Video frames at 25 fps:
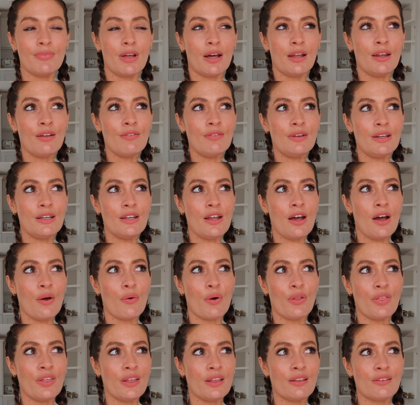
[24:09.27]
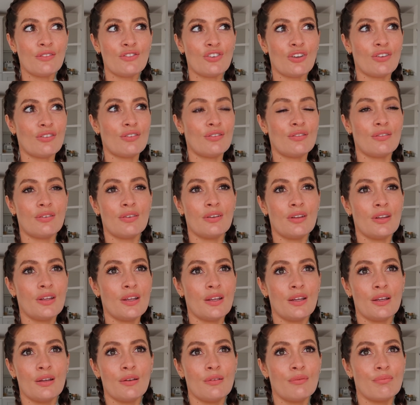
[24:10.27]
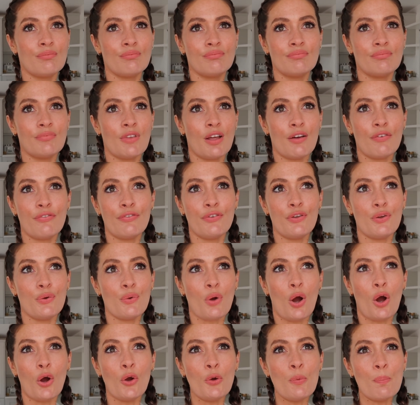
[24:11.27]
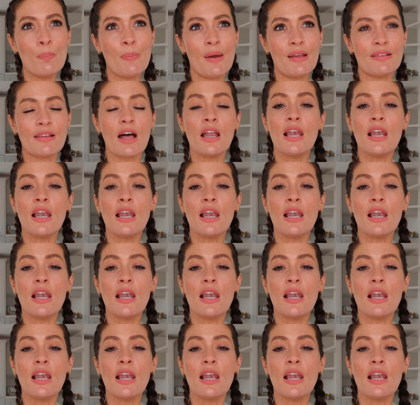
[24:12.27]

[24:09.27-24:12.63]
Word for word: I don't really know, I think just a few home bits.